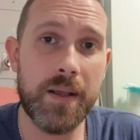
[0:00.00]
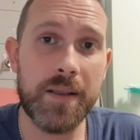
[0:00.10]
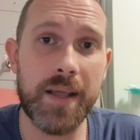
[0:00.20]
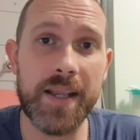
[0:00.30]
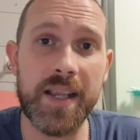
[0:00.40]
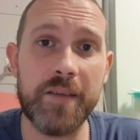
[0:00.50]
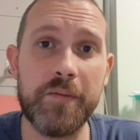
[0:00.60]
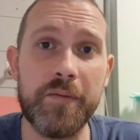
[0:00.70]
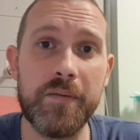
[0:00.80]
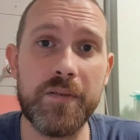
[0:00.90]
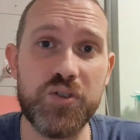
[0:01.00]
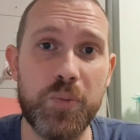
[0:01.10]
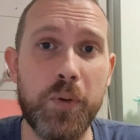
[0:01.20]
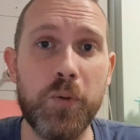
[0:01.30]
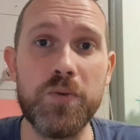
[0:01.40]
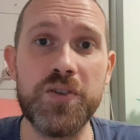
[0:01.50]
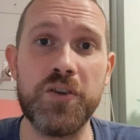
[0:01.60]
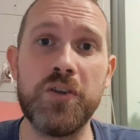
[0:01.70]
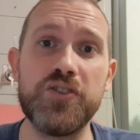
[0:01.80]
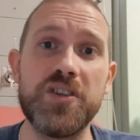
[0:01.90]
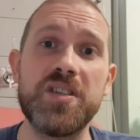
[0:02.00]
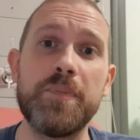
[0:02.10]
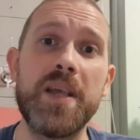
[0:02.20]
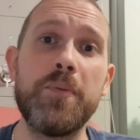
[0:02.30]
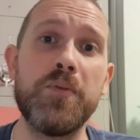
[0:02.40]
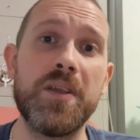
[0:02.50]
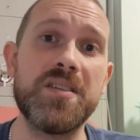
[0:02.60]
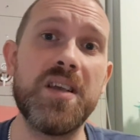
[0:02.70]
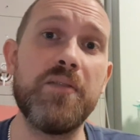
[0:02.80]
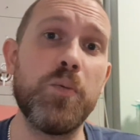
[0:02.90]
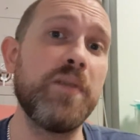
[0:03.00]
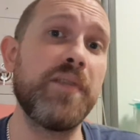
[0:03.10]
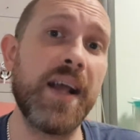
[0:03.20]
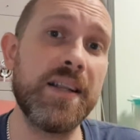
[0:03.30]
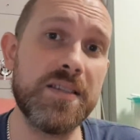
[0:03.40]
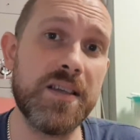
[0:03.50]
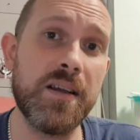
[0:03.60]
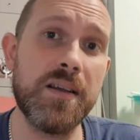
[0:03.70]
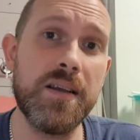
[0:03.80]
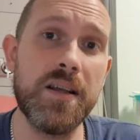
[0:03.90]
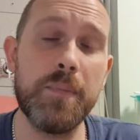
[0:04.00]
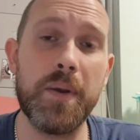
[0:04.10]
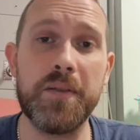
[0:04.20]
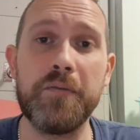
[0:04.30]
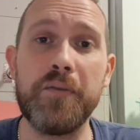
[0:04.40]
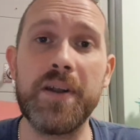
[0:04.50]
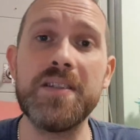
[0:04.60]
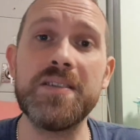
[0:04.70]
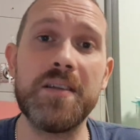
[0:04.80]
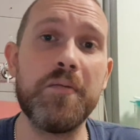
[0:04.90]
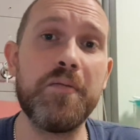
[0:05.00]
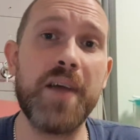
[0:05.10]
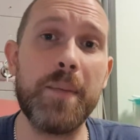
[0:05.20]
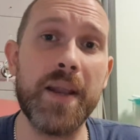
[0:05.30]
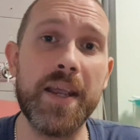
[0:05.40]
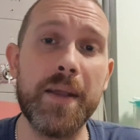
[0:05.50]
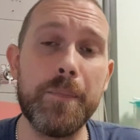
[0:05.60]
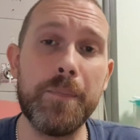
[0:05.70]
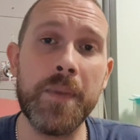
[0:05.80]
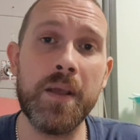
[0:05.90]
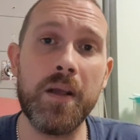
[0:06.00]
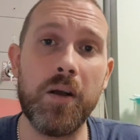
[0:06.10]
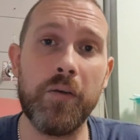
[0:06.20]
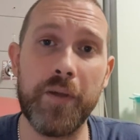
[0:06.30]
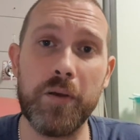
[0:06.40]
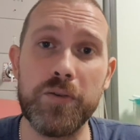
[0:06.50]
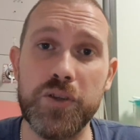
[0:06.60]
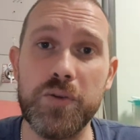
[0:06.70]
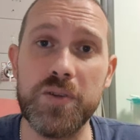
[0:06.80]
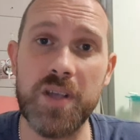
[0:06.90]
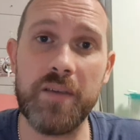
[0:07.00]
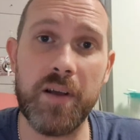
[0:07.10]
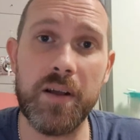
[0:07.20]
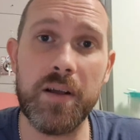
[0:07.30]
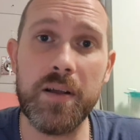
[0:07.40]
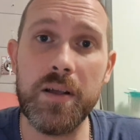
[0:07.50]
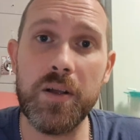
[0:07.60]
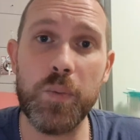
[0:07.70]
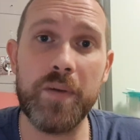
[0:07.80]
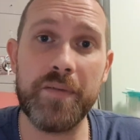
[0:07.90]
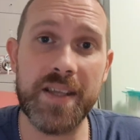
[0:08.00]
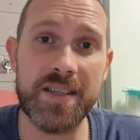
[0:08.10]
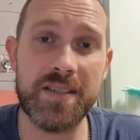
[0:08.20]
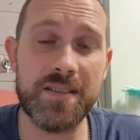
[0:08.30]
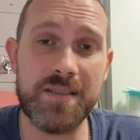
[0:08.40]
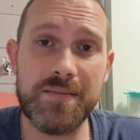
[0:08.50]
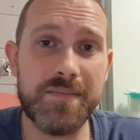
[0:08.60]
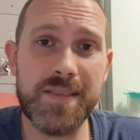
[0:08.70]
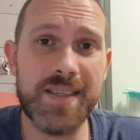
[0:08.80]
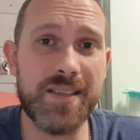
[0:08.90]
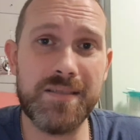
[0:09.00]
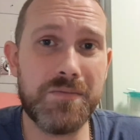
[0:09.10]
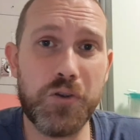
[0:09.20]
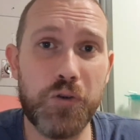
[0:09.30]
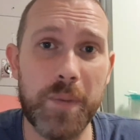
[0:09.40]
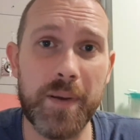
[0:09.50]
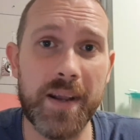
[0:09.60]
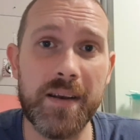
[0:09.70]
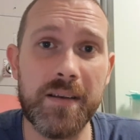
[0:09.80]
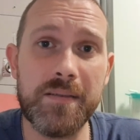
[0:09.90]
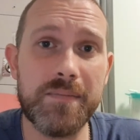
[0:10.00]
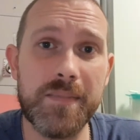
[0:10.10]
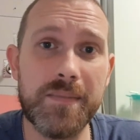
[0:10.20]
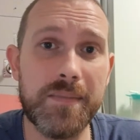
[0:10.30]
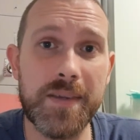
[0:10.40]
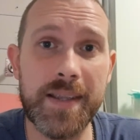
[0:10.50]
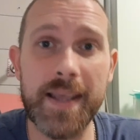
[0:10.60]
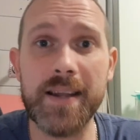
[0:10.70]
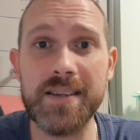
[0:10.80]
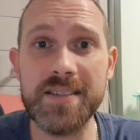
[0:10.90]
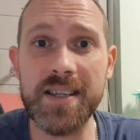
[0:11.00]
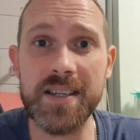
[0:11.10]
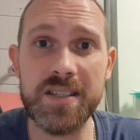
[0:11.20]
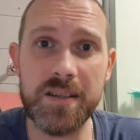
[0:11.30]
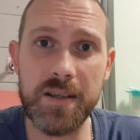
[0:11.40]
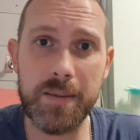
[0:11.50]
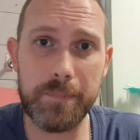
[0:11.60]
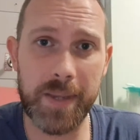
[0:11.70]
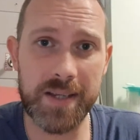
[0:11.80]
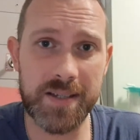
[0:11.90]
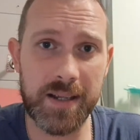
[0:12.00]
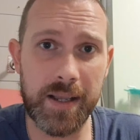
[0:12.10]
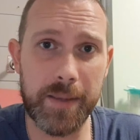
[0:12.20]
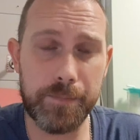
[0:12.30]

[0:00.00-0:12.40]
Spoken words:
They give support to not just the people that suffer with cancer, but the friends and family of those who suffer with this crippling killer disease, basically.